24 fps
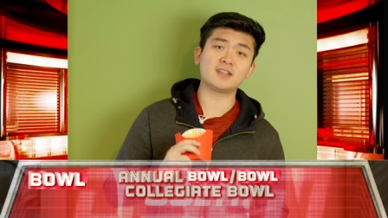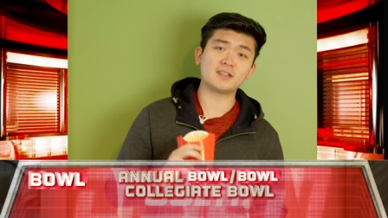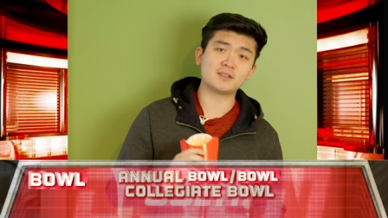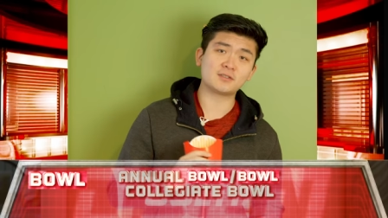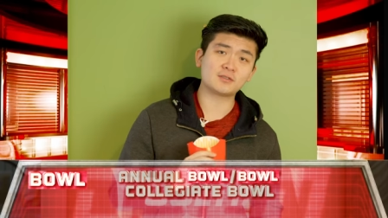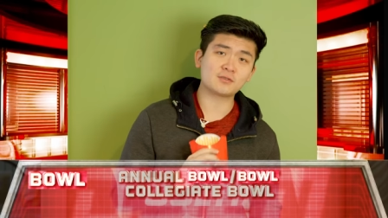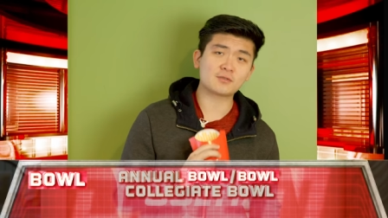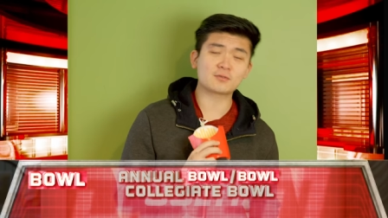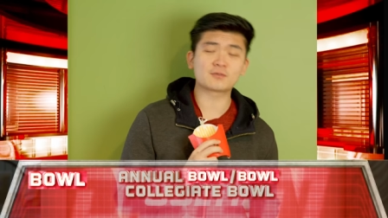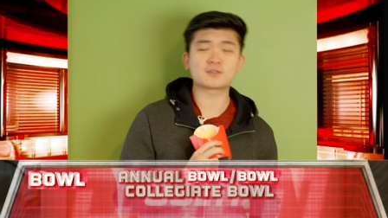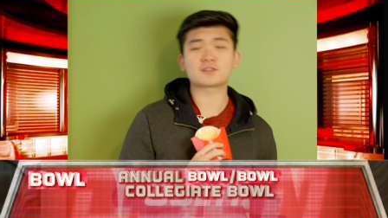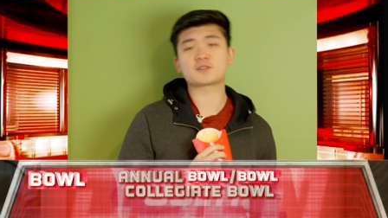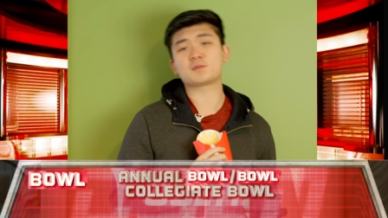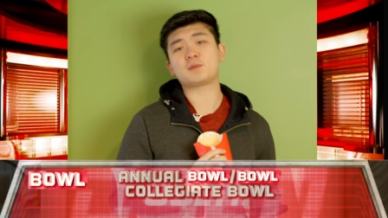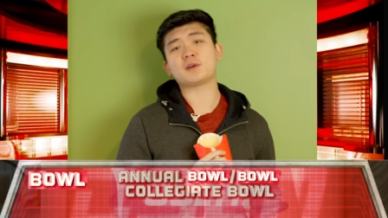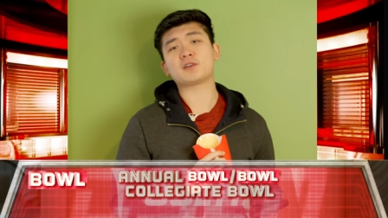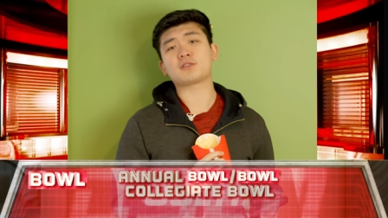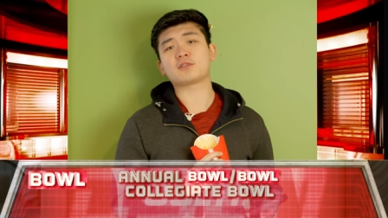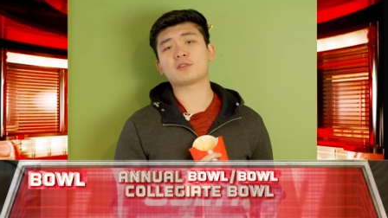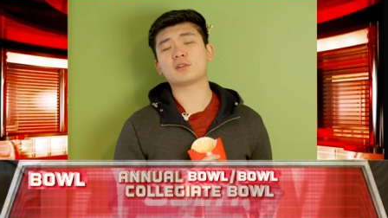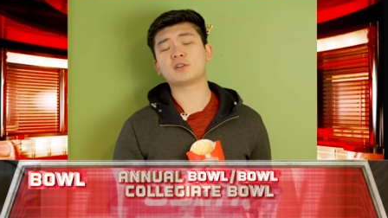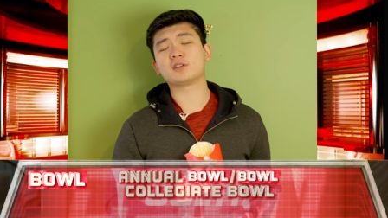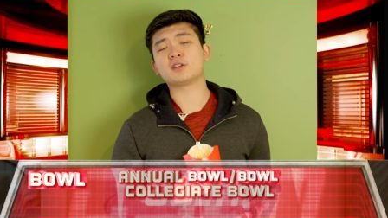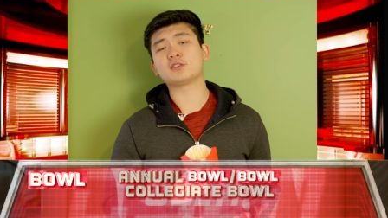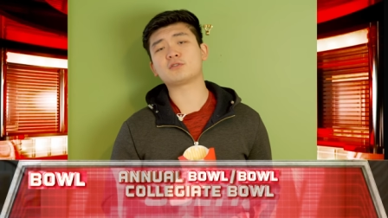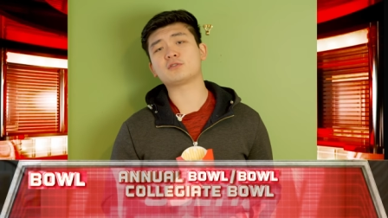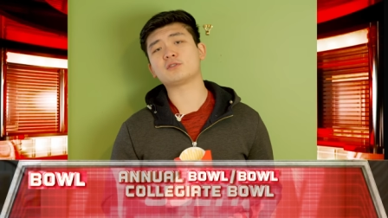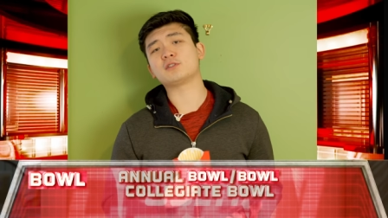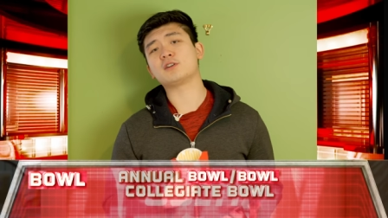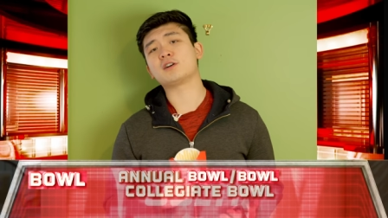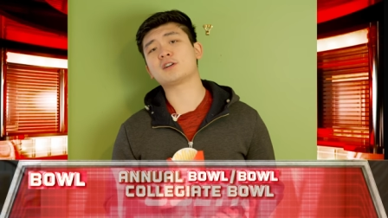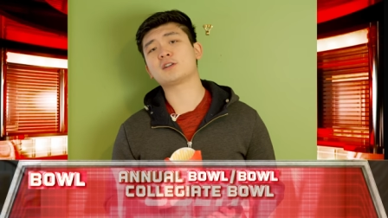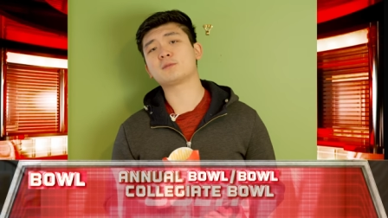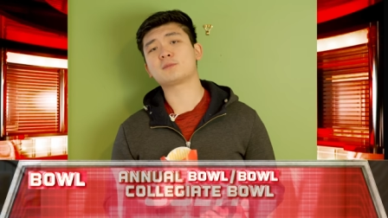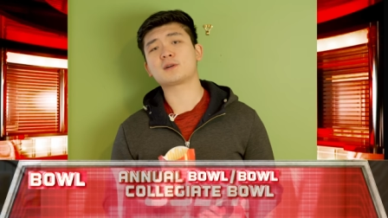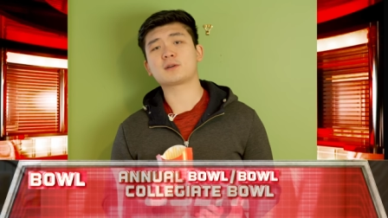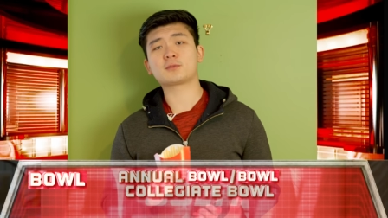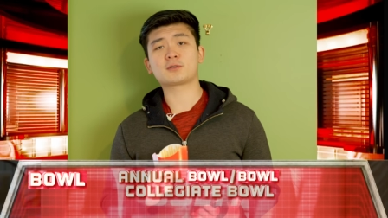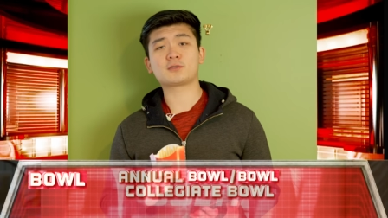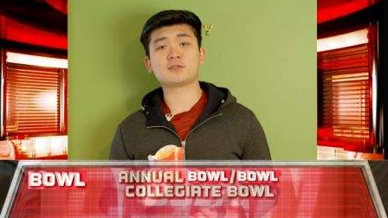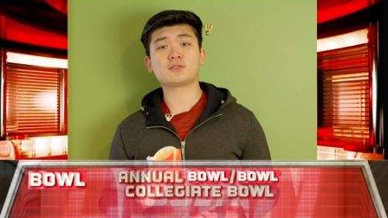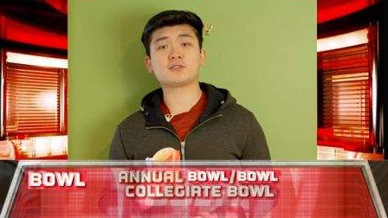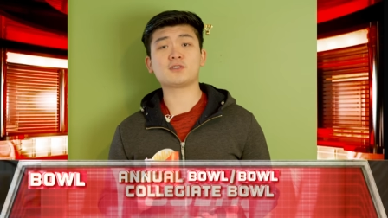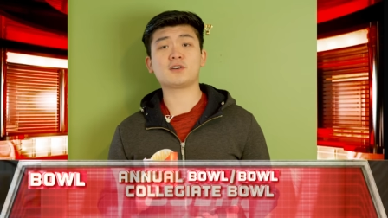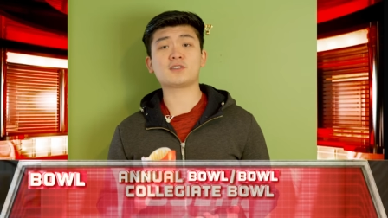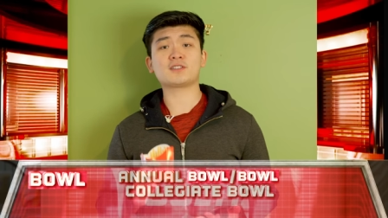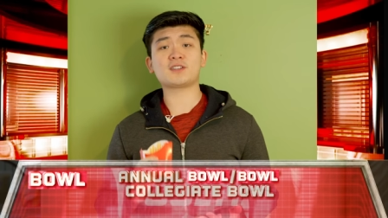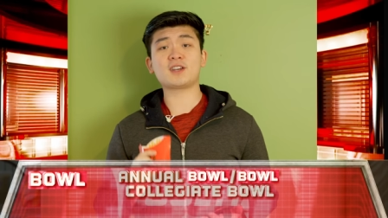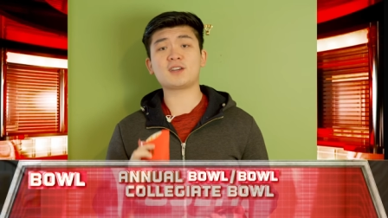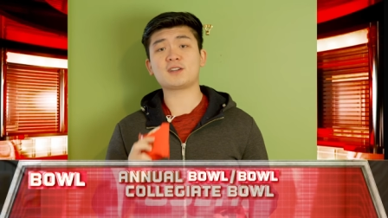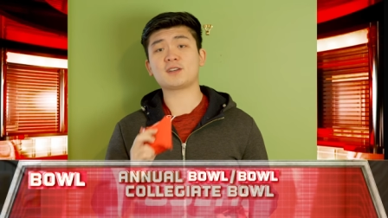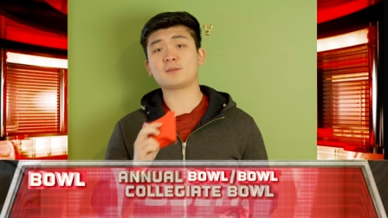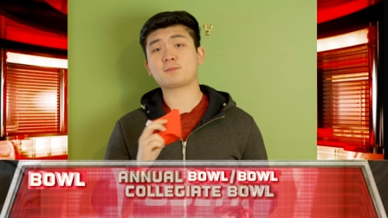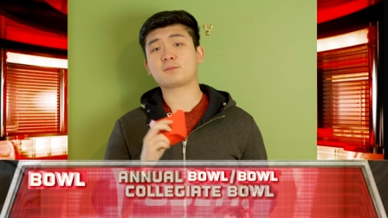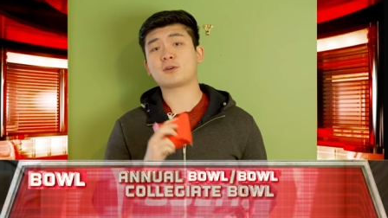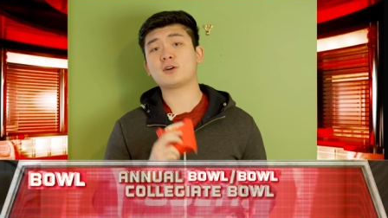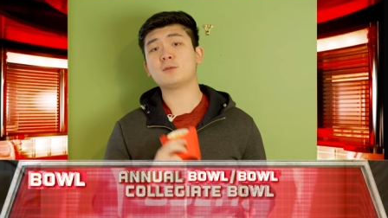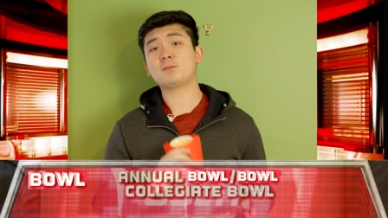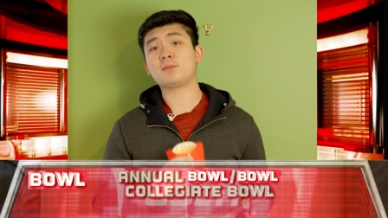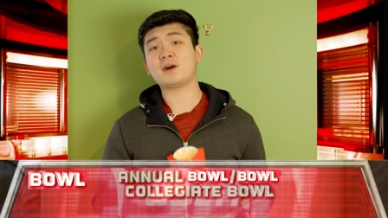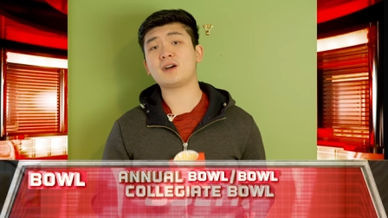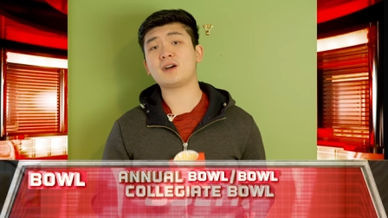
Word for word: Get your special edition honey barbecue sauce at the Perk